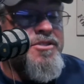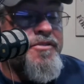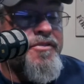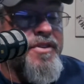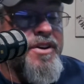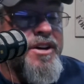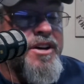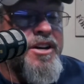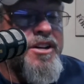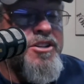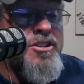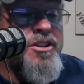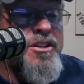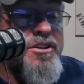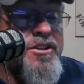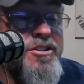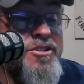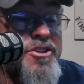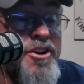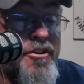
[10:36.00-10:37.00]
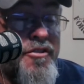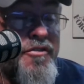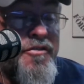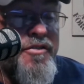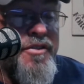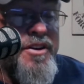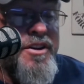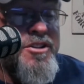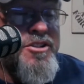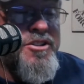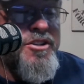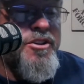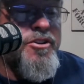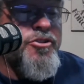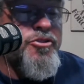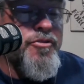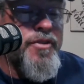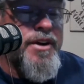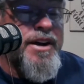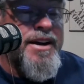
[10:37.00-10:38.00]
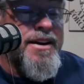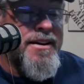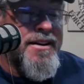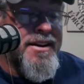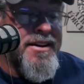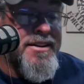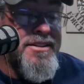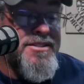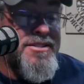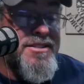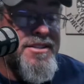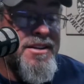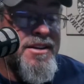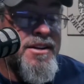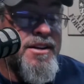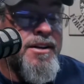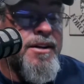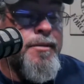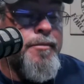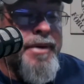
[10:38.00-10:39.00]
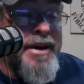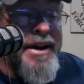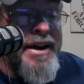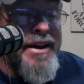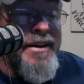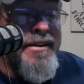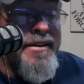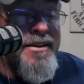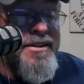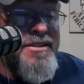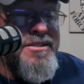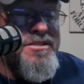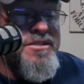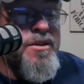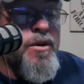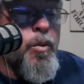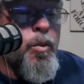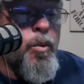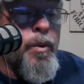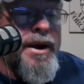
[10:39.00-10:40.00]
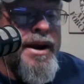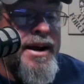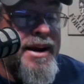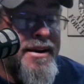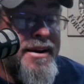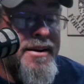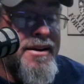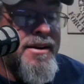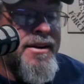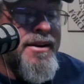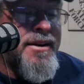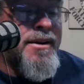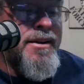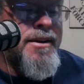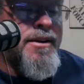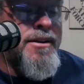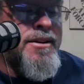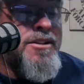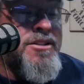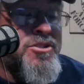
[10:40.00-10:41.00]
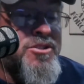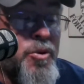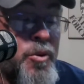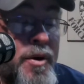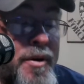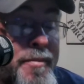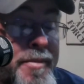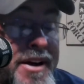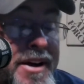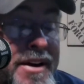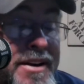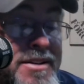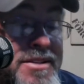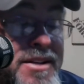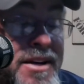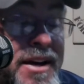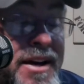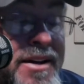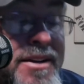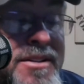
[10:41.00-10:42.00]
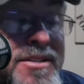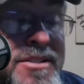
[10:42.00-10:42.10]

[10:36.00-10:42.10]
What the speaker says: fish, shellfish, tree nuts, peanuts, wheat, soybeans, and